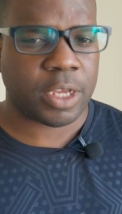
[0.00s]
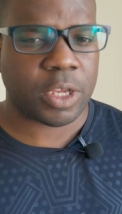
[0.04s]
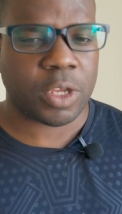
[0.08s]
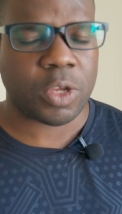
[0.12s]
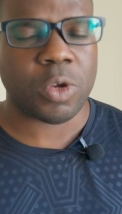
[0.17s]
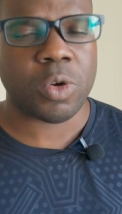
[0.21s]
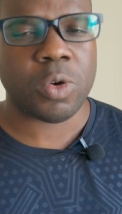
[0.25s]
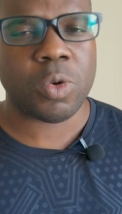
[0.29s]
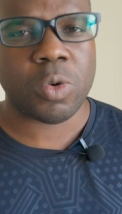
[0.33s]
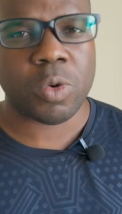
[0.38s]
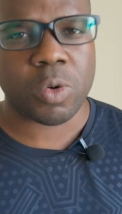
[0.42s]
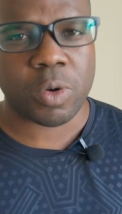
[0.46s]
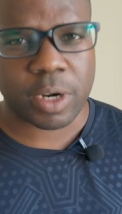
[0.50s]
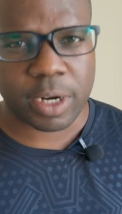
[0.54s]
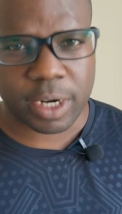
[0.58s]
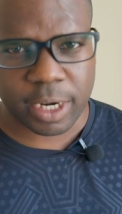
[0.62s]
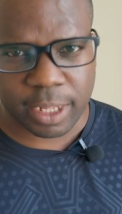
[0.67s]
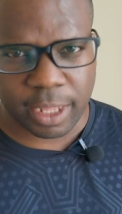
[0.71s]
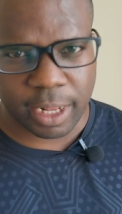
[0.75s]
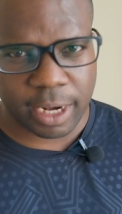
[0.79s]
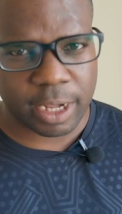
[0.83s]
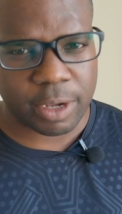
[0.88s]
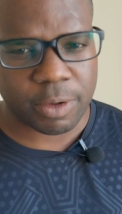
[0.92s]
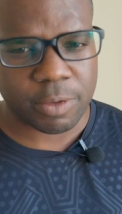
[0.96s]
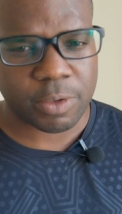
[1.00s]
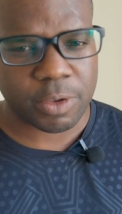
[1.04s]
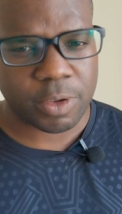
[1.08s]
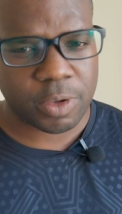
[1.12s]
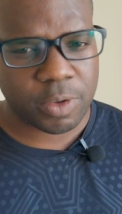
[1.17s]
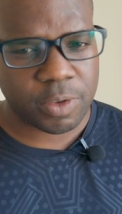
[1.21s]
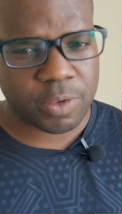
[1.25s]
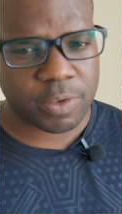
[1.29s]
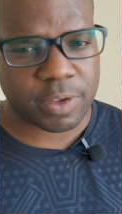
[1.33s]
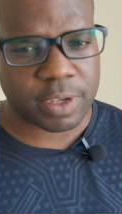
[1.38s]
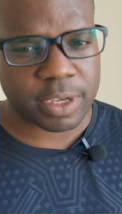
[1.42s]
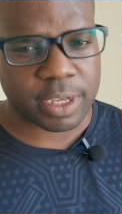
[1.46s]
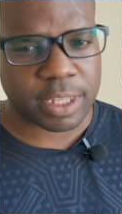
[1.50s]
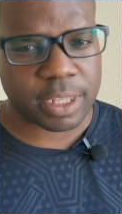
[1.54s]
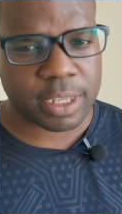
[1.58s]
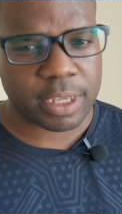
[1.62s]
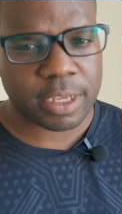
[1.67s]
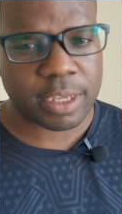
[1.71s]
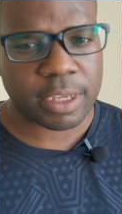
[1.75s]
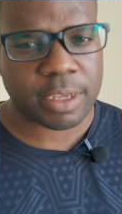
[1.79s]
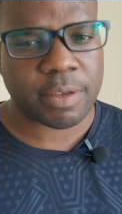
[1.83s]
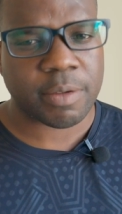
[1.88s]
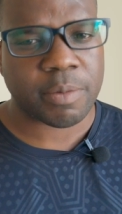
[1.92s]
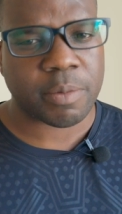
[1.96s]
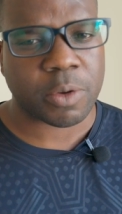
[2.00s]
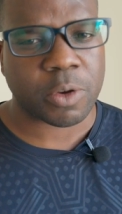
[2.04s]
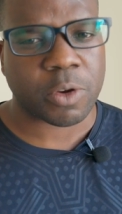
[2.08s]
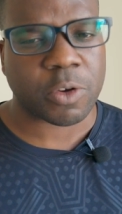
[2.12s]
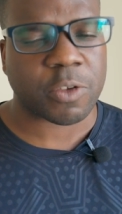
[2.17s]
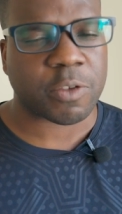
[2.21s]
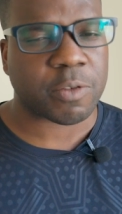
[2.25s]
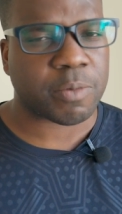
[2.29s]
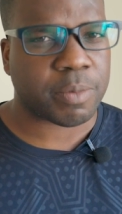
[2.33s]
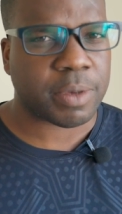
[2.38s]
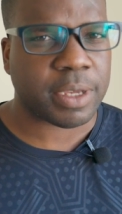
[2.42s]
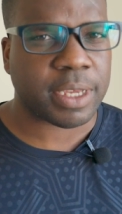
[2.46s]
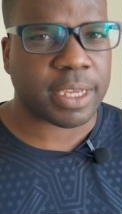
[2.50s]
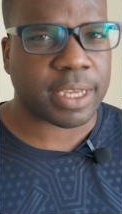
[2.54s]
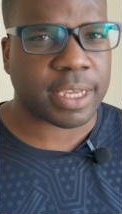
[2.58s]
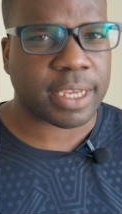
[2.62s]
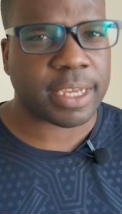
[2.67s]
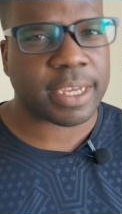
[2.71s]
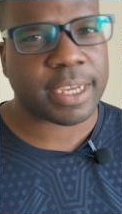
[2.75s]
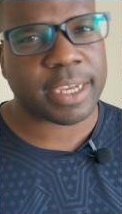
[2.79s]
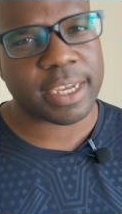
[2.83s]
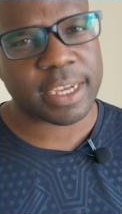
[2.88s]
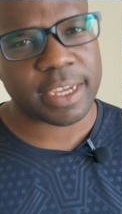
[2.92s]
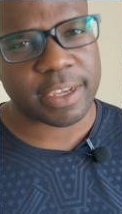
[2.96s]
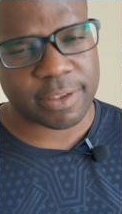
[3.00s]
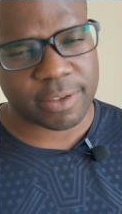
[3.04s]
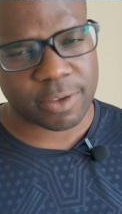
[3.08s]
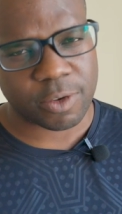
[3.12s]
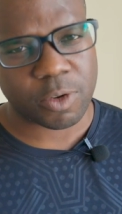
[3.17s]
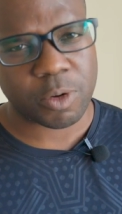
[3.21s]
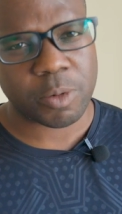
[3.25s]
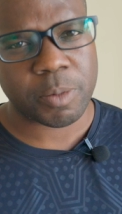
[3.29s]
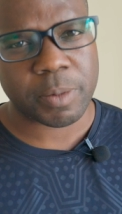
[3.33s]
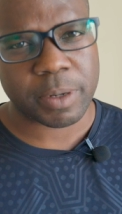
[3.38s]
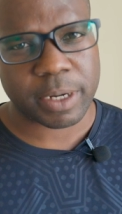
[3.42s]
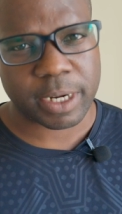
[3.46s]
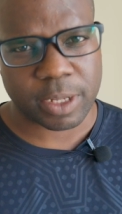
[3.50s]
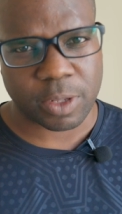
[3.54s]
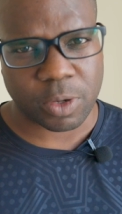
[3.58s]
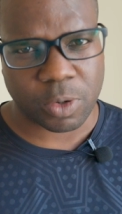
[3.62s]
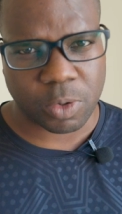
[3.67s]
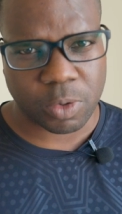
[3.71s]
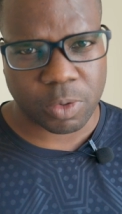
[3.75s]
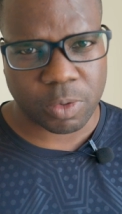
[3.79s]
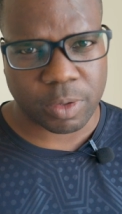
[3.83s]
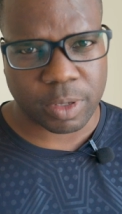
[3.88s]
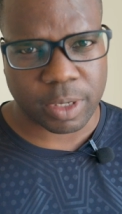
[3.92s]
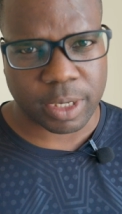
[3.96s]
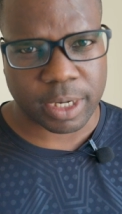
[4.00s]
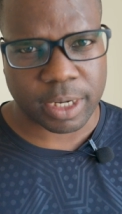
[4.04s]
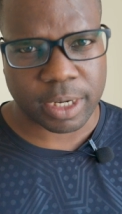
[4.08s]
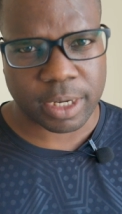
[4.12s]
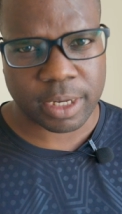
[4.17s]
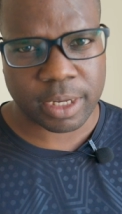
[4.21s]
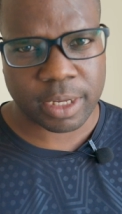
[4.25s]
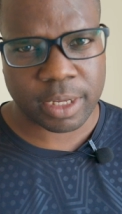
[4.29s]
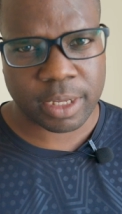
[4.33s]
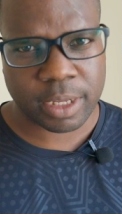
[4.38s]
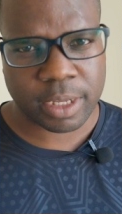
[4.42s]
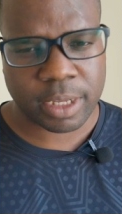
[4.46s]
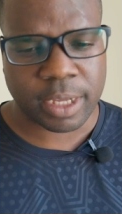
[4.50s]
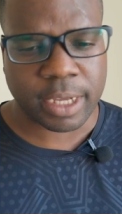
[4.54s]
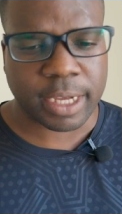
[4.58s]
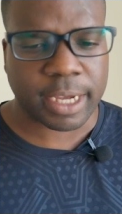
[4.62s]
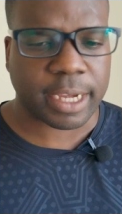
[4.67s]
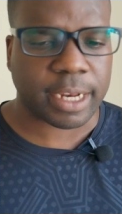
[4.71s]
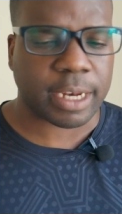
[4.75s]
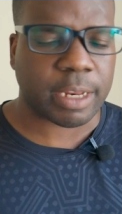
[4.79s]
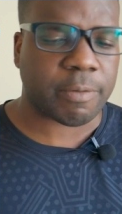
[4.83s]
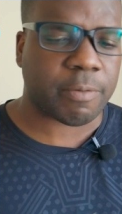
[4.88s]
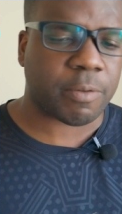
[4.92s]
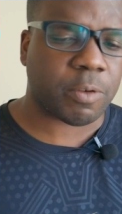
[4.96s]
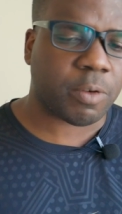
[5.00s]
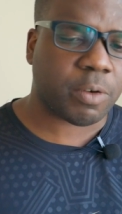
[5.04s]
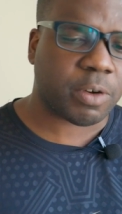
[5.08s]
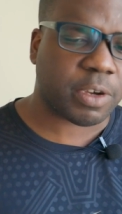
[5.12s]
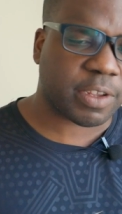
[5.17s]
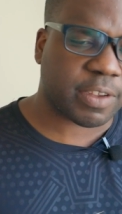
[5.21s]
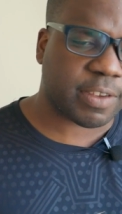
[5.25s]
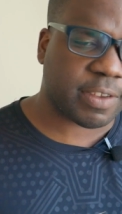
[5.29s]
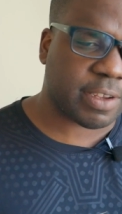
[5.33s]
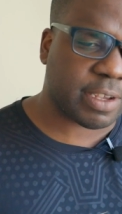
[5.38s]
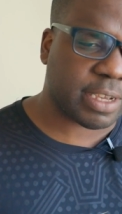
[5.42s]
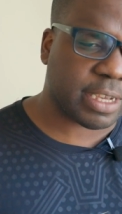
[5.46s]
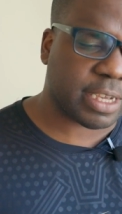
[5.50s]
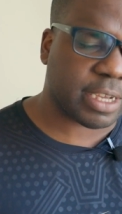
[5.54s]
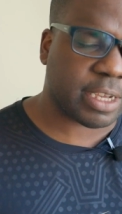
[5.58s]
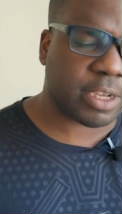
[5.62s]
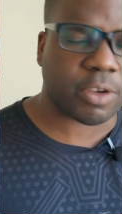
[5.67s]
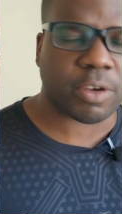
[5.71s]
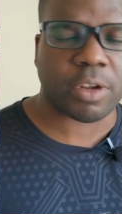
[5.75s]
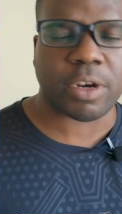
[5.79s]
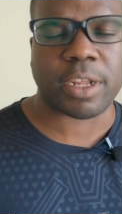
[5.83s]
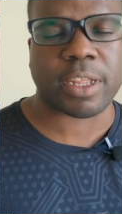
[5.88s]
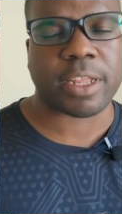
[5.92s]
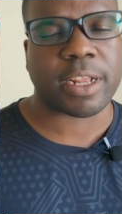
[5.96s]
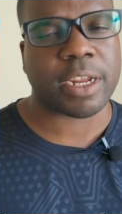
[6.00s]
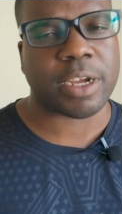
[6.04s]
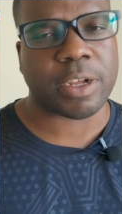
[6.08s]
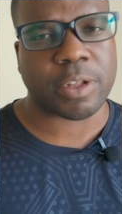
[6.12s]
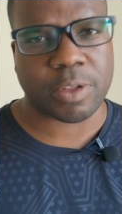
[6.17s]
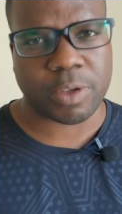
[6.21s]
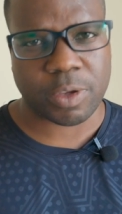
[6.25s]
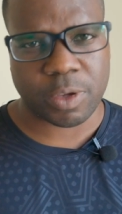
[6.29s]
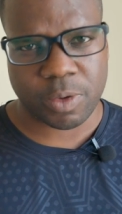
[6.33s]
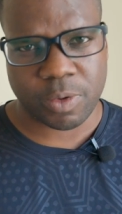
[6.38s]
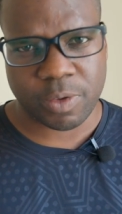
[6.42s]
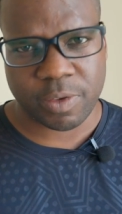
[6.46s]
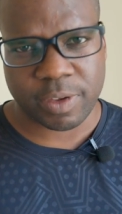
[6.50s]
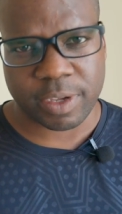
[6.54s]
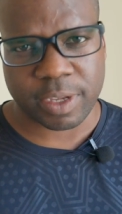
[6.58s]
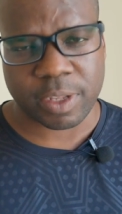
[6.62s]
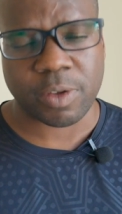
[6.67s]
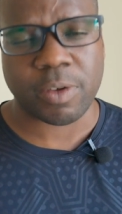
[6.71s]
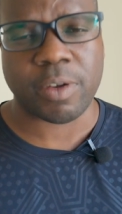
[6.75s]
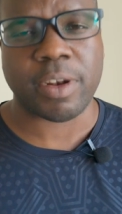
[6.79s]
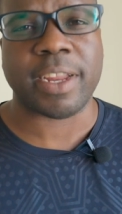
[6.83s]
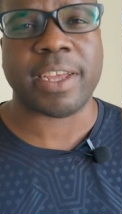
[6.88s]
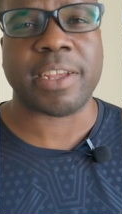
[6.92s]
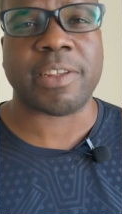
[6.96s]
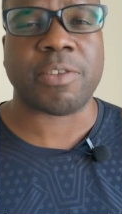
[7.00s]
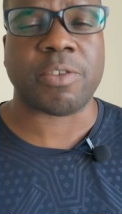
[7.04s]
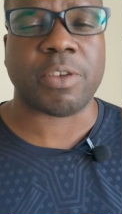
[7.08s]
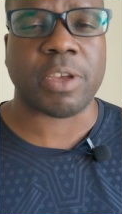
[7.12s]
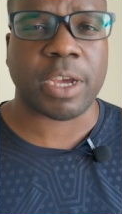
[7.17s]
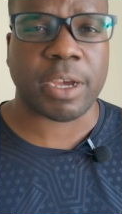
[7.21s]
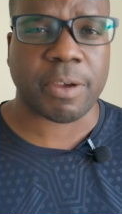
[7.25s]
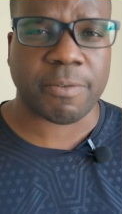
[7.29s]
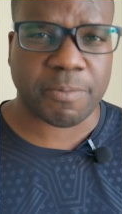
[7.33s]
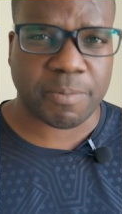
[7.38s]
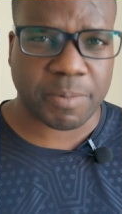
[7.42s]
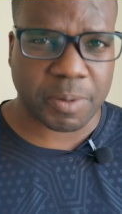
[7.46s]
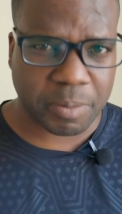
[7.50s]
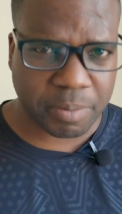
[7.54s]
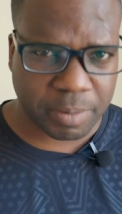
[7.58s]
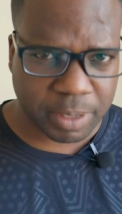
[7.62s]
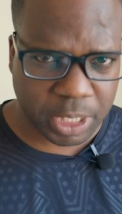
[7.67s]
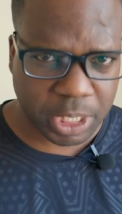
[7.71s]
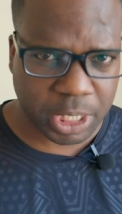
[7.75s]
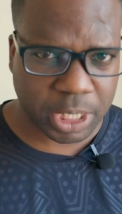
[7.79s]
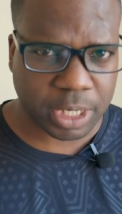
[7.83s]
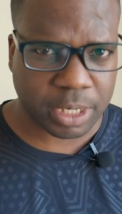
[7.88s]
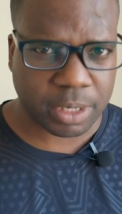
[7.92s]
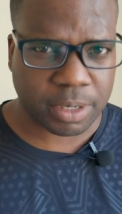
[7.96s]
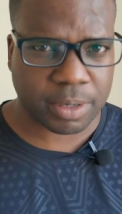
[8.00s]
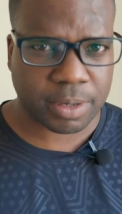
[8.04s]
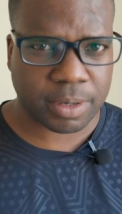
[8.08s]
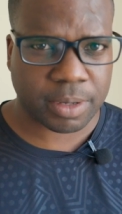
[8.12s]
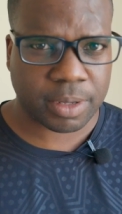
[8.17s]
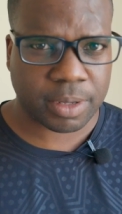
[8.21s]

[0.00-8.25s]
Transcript: you are not allowed to use it because B is the copyright holder and if you are C you're not allowed to use it unless you have permission